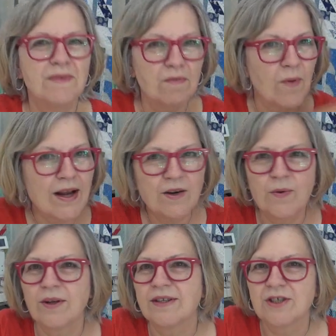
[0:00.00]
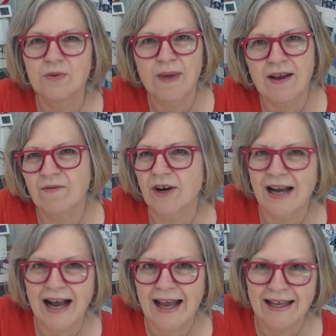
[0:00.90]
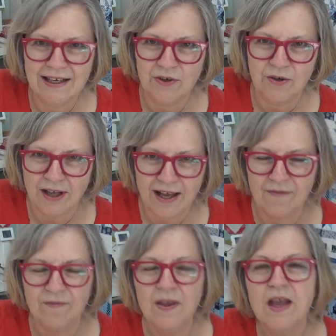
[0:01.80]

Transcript: what quilt did you make for a guy in your life?